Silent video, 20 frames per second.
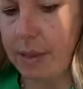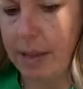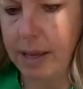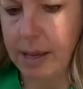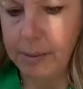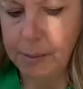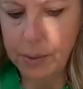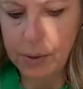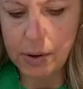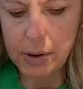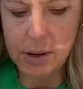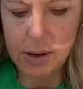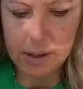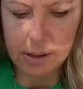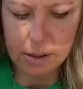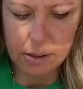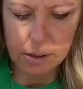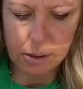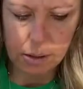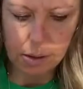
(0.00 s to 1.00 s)
And put a
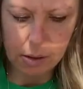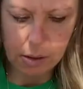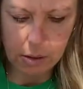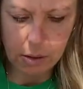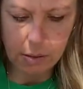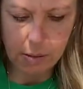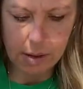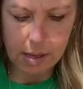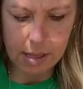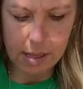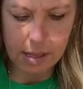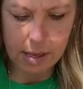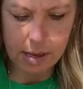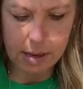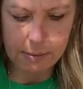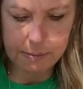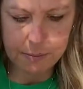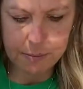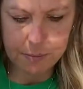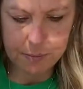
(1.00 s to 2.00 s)
little glue on
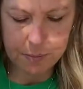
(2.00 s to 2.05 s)
them.